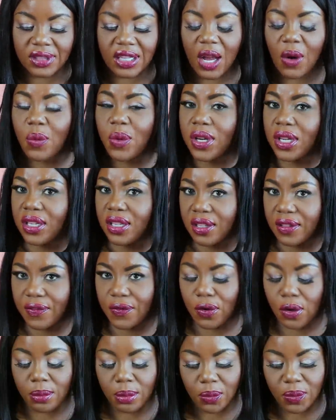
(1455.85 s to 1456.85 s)
I went looking
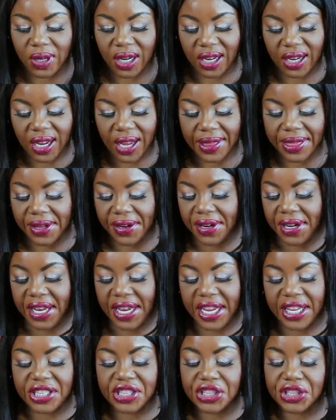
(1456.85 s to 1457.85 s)
for it. But when I got there, I
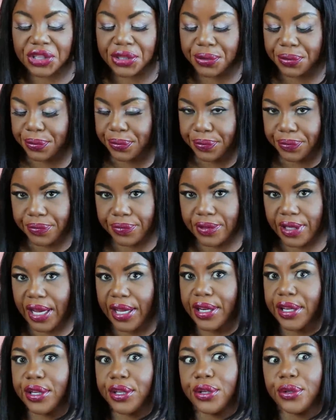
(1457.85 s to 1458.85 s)
had two.
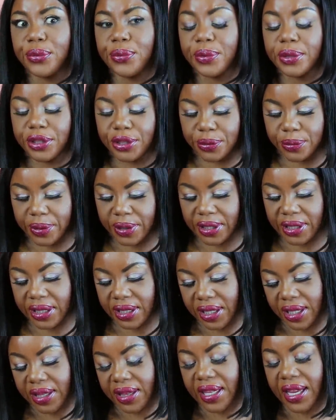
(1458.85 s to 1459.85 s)
I didn't know which one to
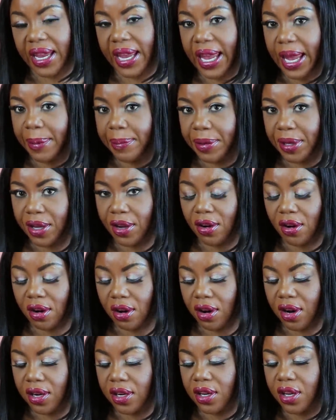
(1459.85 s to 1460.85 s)
get, the Happy
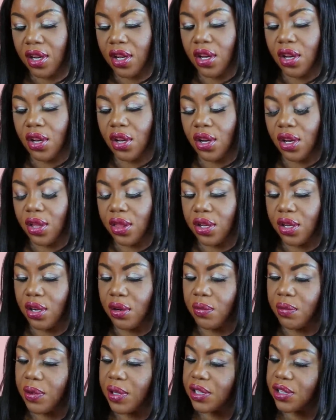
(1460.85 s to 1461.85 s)
Heart of
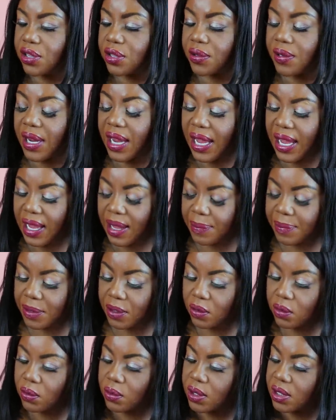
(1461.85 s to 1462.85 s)
the original
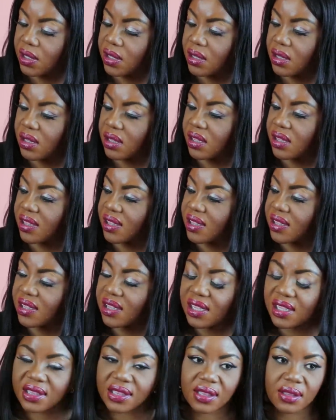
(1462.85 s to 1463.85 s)
Happy. Oh, this is a
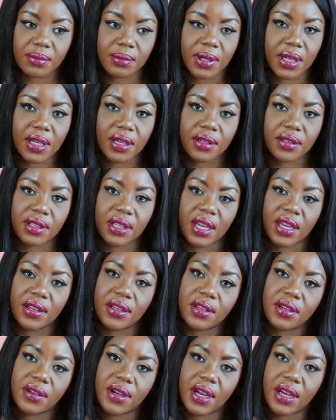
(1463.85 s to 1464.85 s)
sexy bottle.
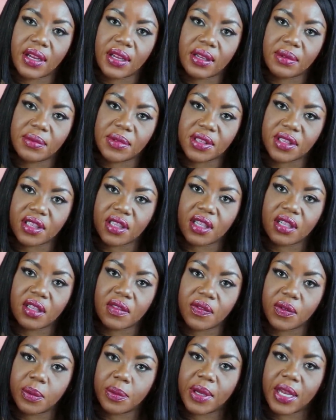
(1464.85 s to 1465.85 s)
Y'all know I am a
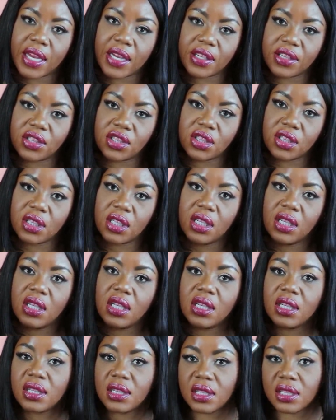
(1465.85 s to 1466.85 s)
sucker for packaging.
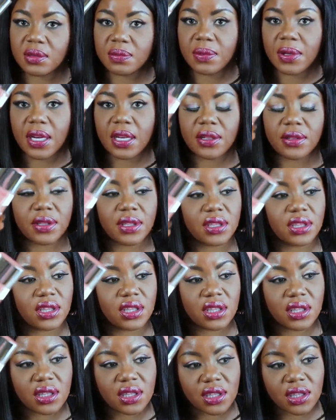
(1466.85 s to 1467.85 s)
This bottle
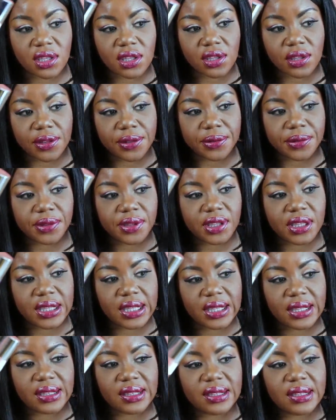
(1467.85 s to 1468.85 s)
is just so
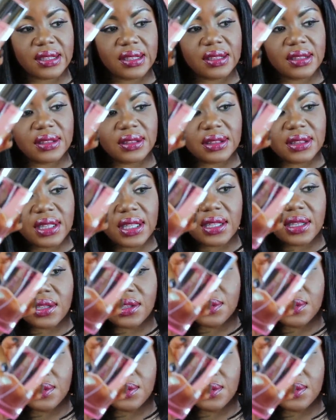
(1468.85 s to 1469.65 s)
sexy. That